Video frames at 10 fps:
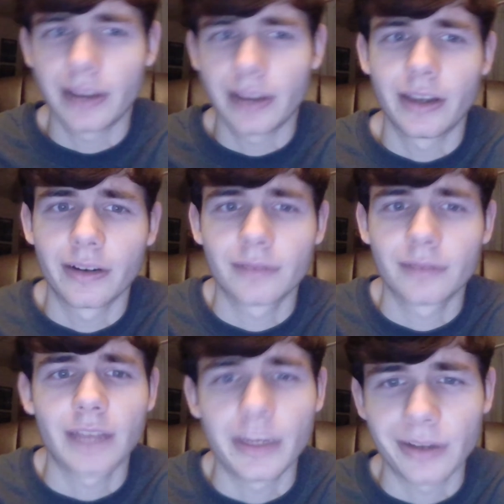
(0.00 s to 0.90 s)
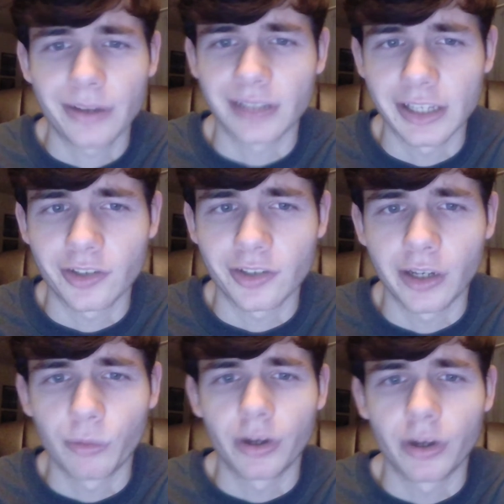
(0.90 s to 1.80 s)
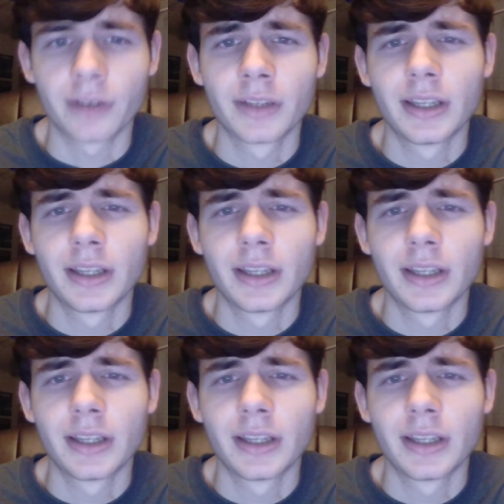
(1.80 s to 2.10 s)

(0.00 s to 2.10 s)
there, head to Mount Celestia, where